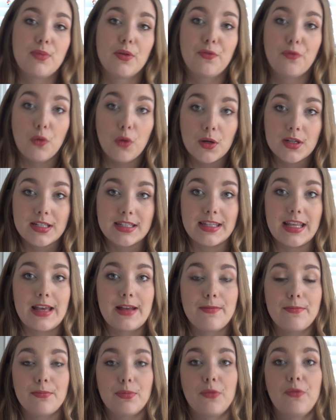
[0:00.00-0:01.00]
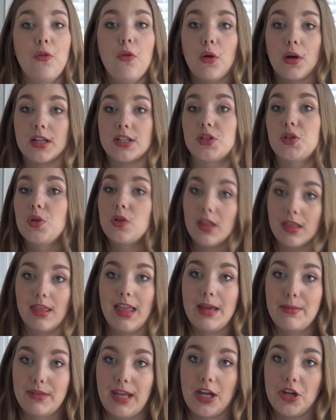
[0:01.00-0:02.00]
before to
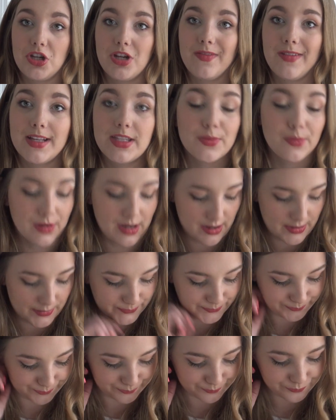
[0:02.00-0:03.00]
the nation of Israel.